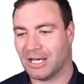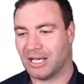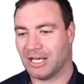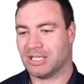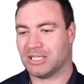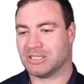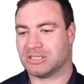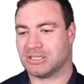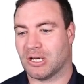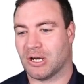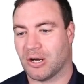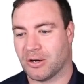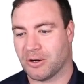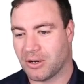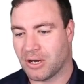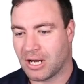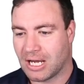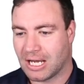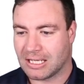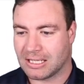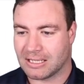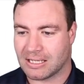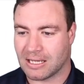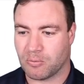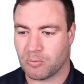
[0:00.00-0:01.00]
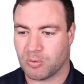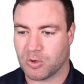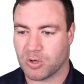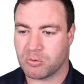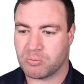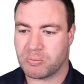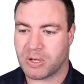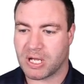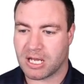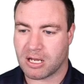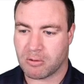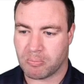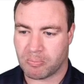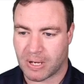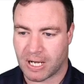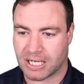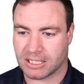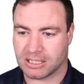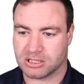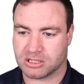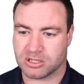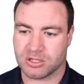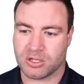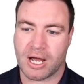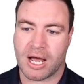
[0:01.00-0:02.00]
So there will be a button
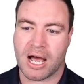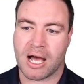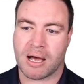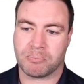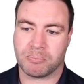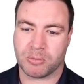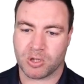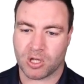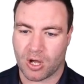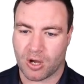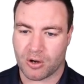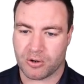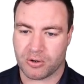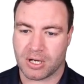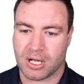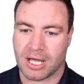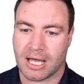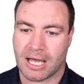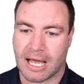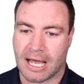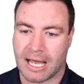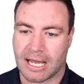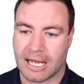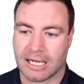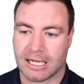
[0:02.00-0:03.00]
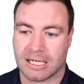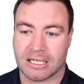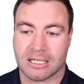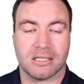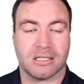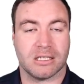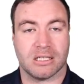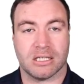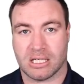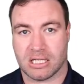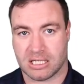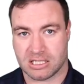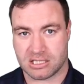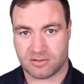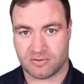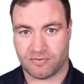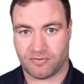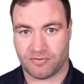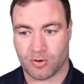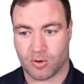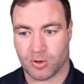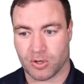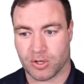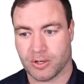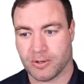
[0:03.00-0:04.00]
to upload a list
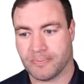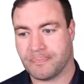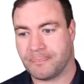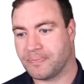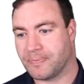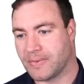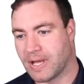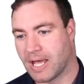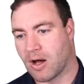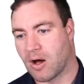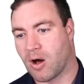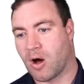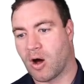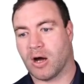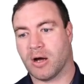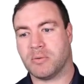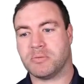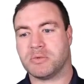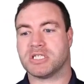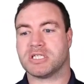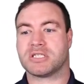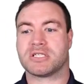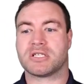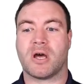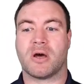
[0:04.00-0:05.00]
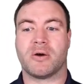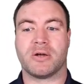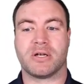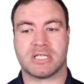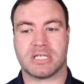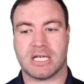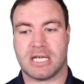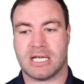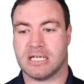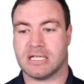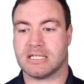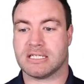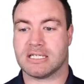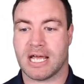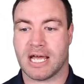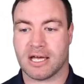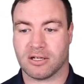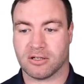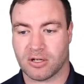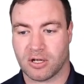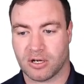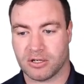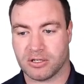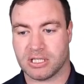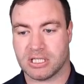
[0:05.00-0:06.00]
for you. Now I'm just going to hit
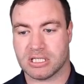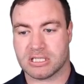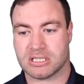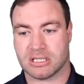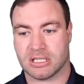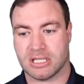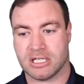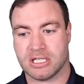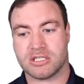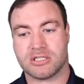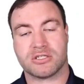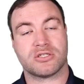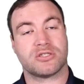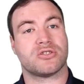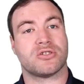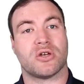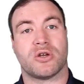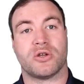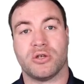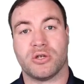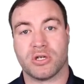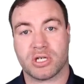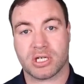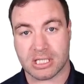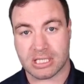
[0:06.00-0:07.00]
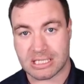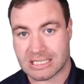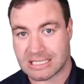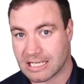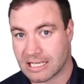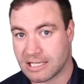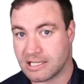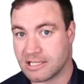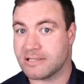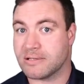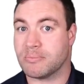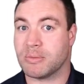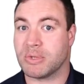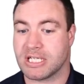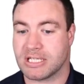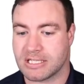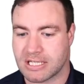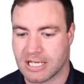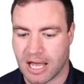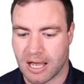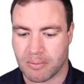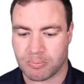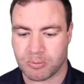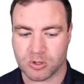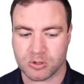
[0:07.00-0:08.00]
download this list so you can see some
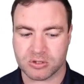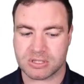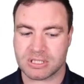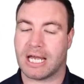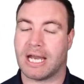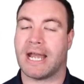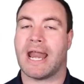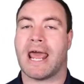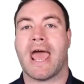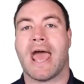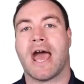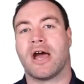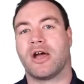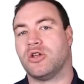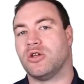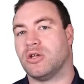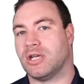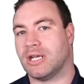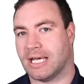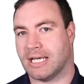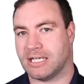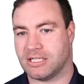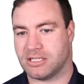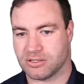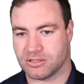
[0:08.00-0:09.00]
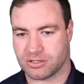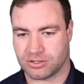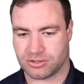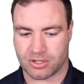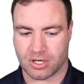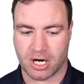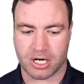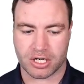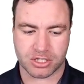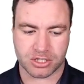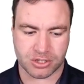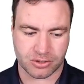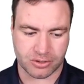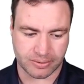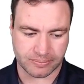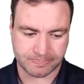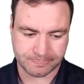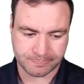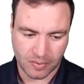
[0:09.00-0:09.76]
examples and how you need to structure it.